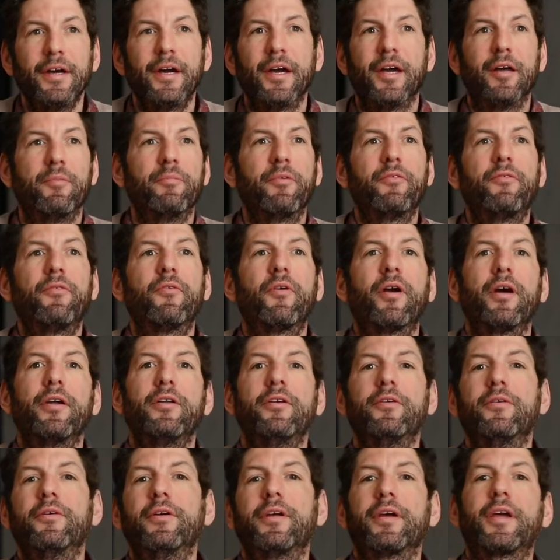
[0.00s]
And before I
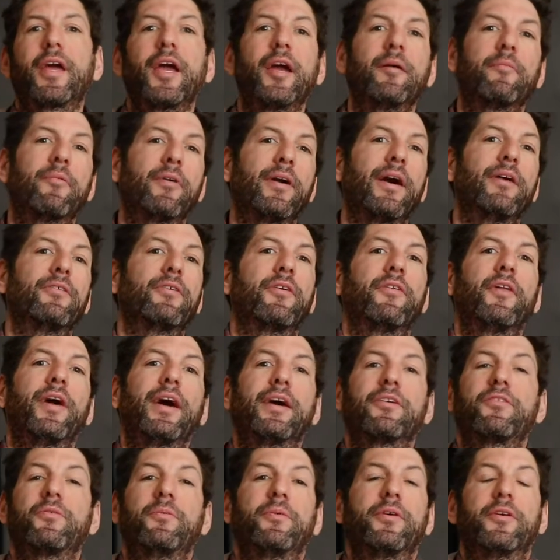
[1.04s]
knew it, it came around to
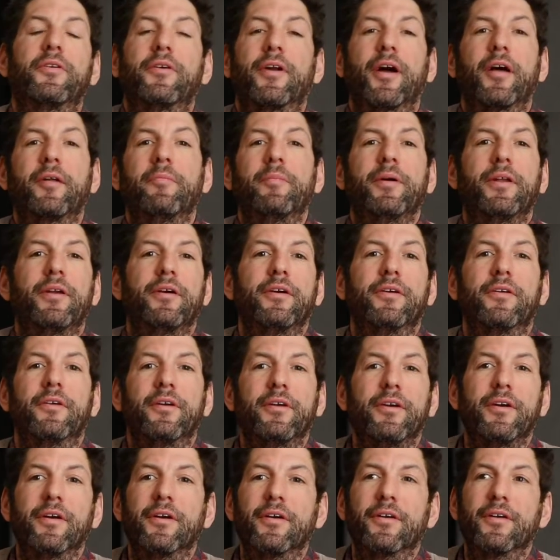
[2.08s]
last winter and I'd been here a
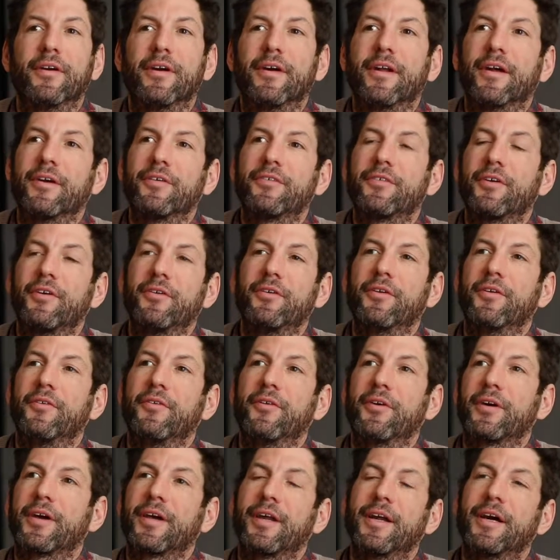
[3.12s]
year and I started to
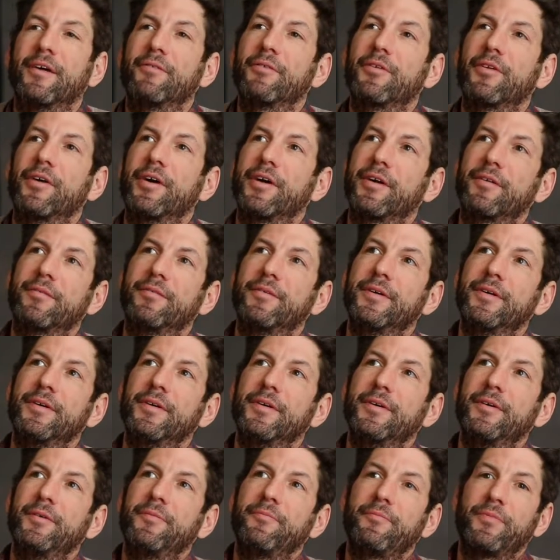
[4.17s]
look and I was like,
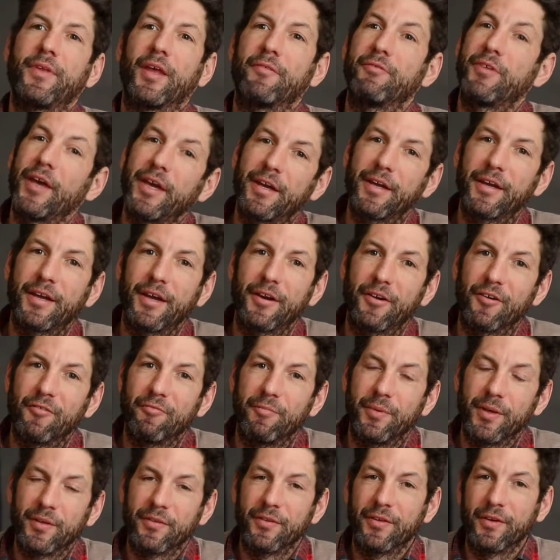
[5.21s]
I've taken care
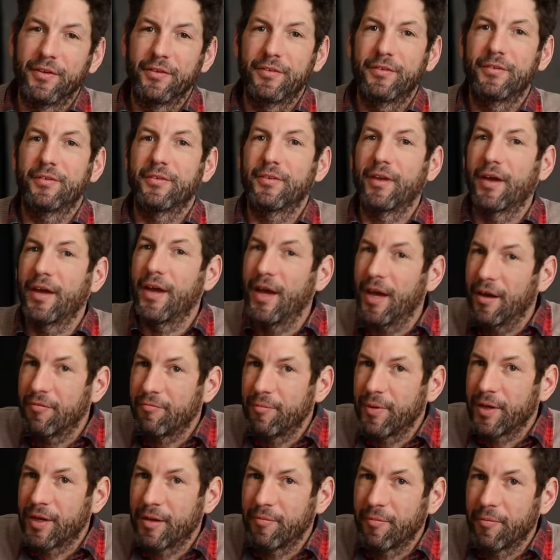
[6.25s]
of business, I
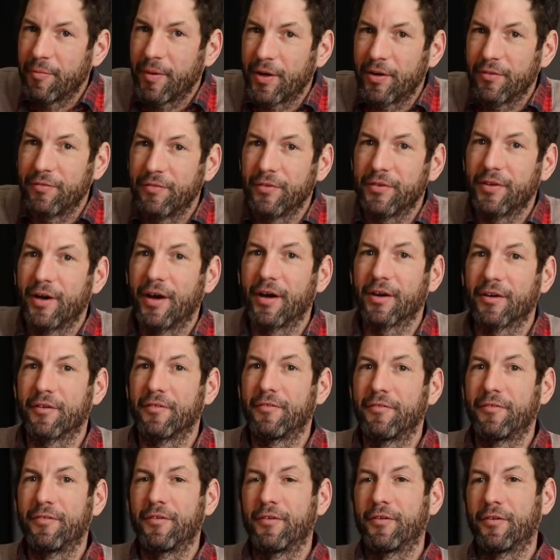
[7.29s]
have become a better
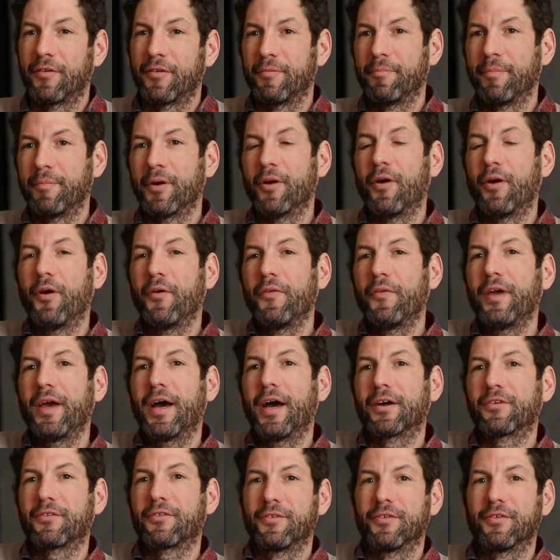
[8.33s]
photographer, but all the
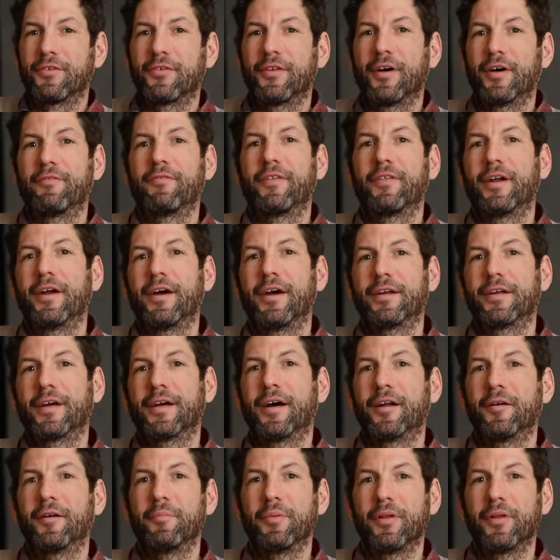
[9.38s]
extra stuff that I'd
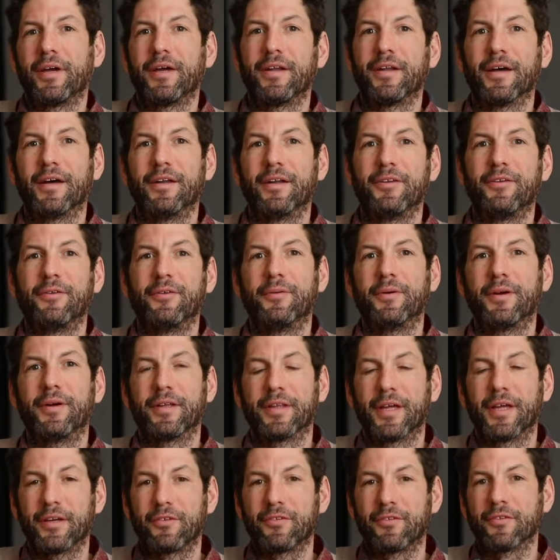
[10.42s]
kind of planned on doing,
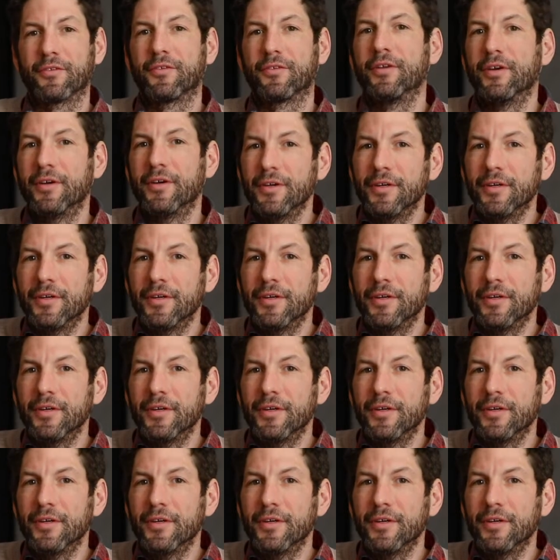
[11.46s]
that just